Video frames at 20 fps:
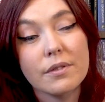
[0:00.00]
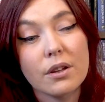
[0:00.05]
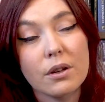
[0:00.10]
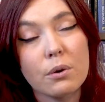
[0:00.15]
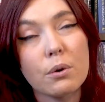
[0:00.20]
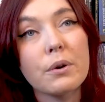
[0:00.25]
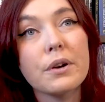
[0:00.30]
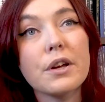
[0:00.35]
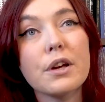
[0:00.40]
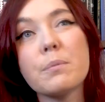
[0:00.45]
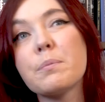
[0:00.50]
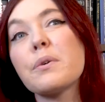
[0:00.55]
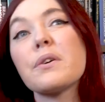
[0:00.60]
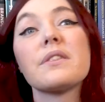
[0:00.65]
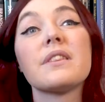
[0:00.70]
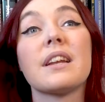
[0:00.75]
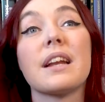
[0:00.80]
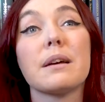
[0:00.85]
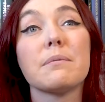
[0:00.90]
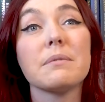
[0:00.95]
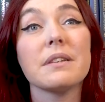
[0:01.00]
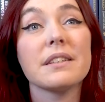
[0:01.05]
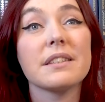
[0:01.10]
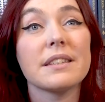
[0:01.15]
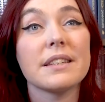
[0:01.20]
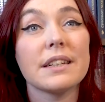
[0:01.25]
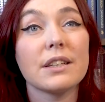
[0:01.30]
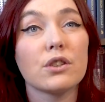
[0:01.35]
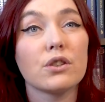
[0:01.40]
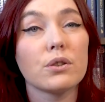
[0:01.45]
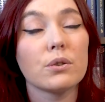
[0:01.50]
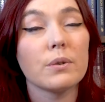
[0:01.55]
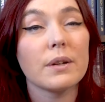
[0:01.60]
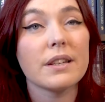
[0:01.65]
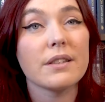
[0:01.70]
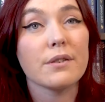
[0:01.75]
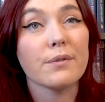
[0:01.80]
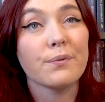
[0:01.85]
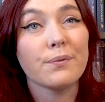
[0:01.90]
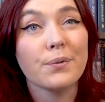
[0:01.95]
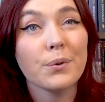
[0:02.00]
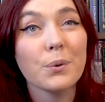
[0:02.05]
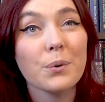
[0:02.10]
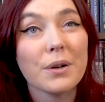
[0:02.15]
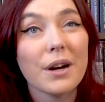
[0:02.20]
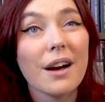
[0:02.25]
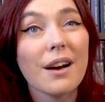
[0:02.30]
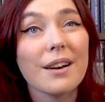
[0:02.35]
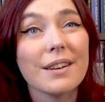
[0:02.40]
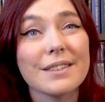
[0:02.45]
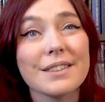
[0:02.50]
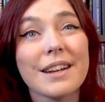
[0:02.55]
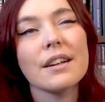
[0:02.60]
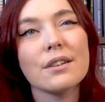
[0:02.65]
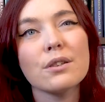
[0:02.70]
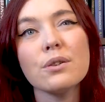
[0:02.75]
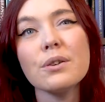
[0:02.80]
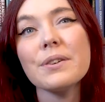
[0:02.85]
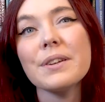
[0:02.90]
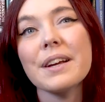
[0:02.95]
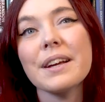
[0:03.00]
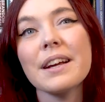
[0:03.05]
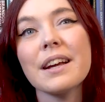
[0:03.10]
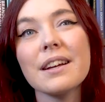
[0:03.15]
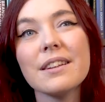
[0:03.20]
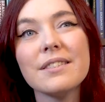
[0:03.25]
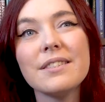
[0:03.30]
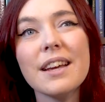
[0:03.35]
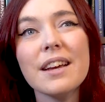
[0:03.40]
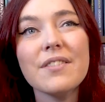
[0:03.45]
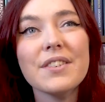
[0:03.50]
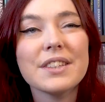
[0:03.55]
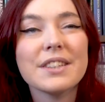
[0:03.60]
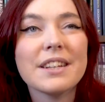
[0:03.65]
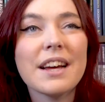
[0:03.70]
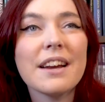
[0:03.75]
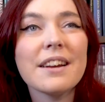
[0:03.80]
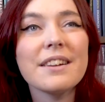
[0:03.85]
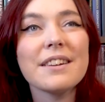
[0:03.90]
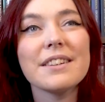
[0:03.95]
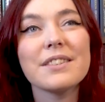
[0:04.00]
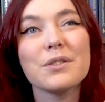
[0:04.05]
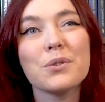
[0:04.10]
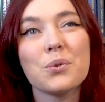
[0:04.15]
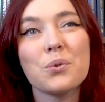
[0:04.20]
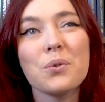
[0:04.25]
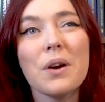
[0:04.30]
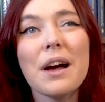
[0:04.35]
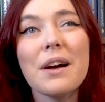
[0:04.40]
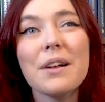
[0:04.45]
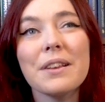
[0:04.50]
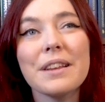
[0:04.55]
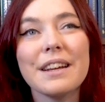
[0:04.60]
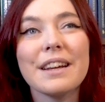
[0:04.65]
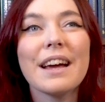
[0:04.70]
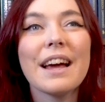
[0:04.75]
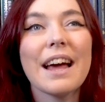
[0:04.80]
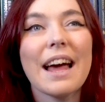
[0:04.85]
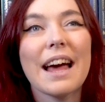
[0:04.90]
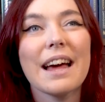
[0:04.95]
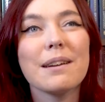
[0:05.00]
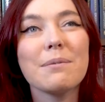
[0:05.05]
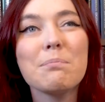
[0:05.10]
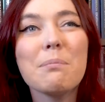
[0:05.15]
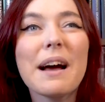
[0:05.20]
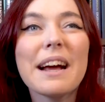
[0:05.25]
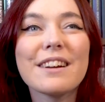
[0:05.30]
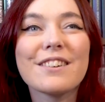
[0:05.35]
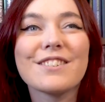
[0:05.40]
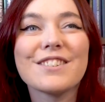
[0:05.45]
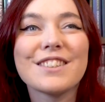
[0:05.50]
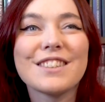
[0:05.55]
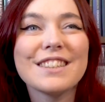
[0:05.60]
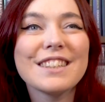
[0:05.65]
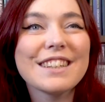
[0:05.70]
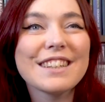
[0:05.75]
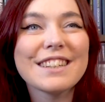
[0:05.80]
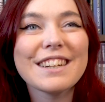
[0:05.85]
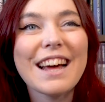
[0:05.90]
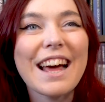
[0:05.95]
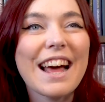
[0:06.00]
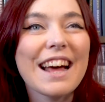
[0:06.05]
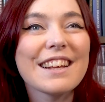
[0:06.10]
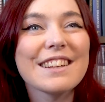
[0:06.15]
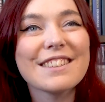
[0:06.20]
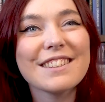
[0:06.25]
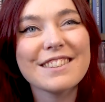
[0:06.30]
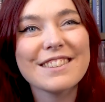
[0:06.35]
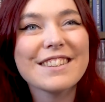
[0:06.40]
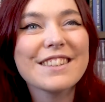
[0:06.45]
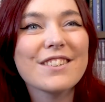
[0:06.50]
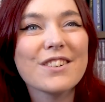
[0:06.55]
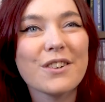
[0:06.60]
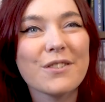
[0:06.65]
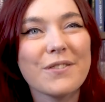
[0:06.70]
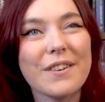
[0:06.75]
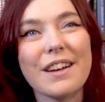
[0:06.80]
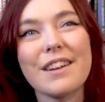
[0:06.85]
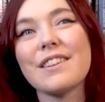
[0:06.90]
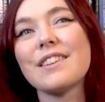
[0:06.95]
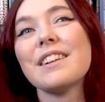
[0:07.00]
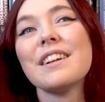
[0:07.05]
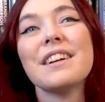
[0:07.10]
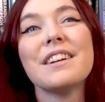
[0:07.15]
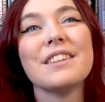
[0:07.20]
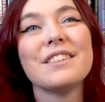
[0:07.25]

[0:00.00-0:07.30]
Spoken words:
audiobook that I'm listening to is a full cast, including David Tennant as Crowley and Michael Sheen as Aziraphale.